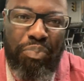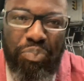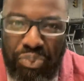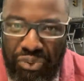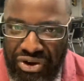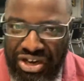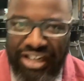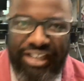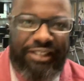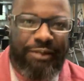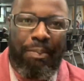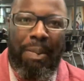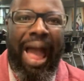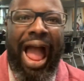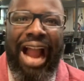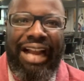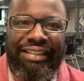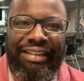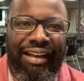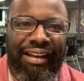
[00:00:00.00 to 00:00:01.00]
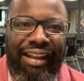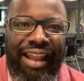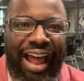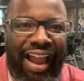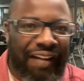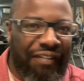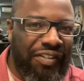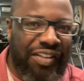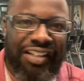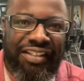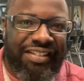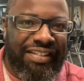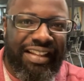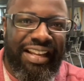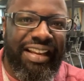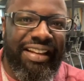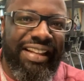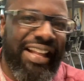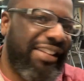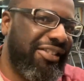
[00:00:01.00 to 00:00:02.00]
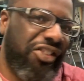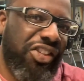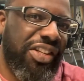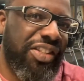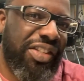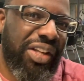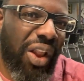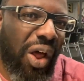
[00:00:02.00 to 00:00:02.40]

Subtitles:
brings back to life this thing that she's